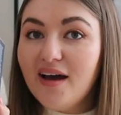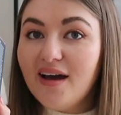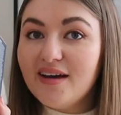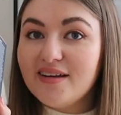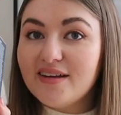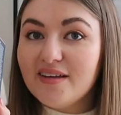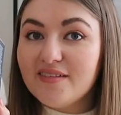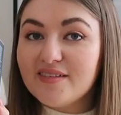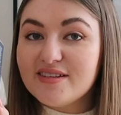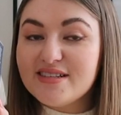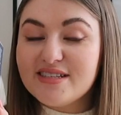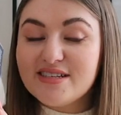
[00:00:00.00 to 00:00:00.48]

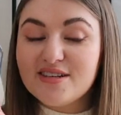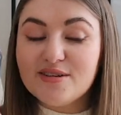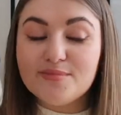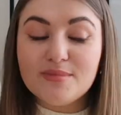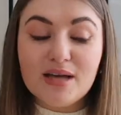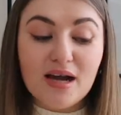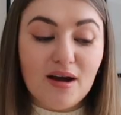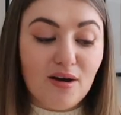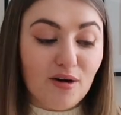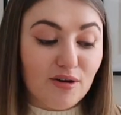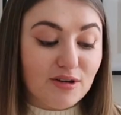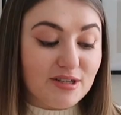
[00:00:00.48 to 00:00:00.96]
Another serum
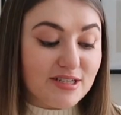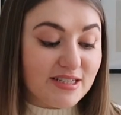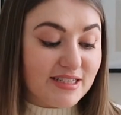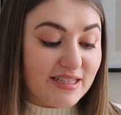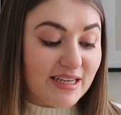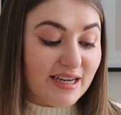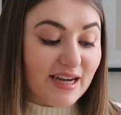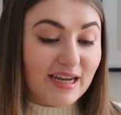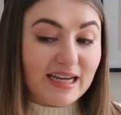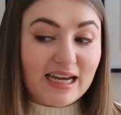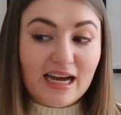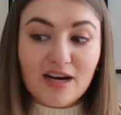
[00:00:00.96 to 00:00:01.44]
that,
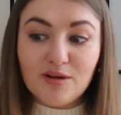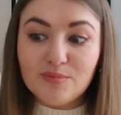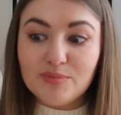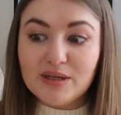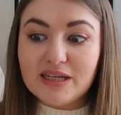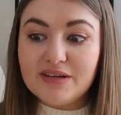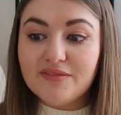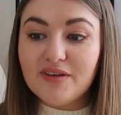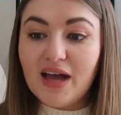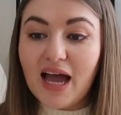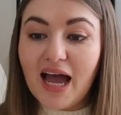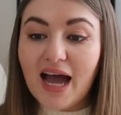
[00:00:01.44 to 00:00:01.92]
honestly, I can't
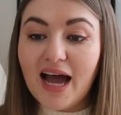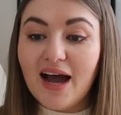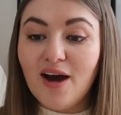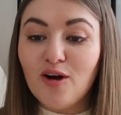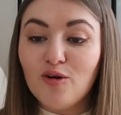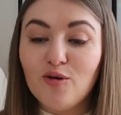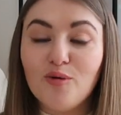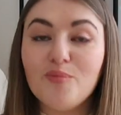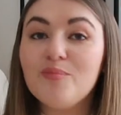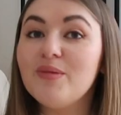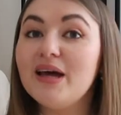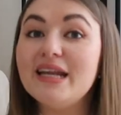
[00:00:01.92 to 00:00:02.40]
believe
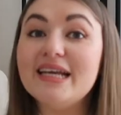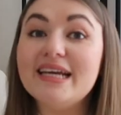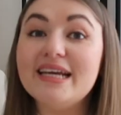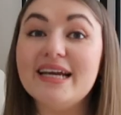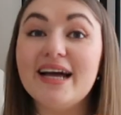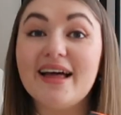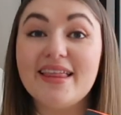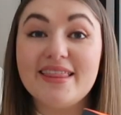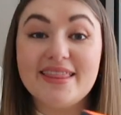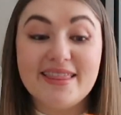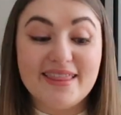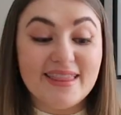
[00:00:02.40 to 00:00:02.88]
how
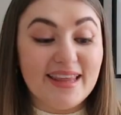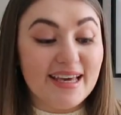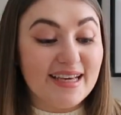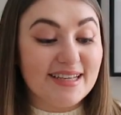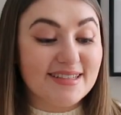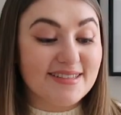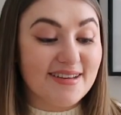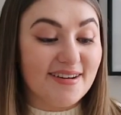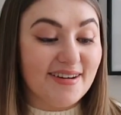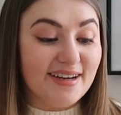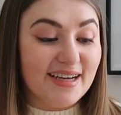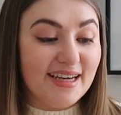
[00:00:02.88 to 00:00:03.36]
many
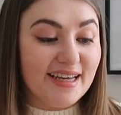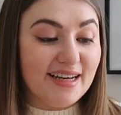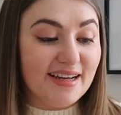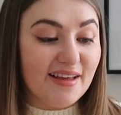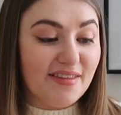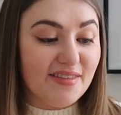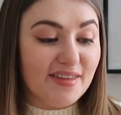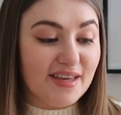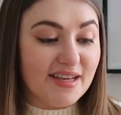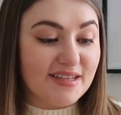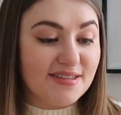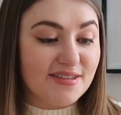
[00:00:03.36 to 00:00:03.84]
things are
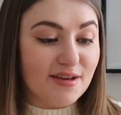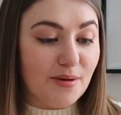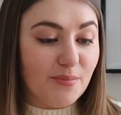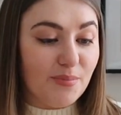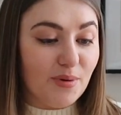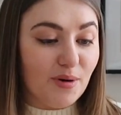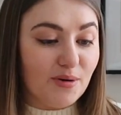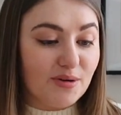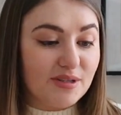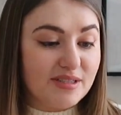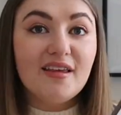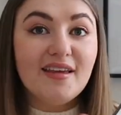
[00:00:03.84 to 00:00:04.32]
in this
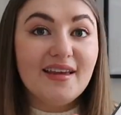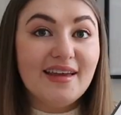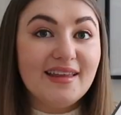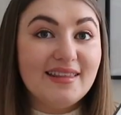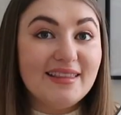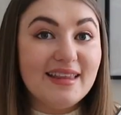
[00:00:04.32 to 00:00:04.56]
box.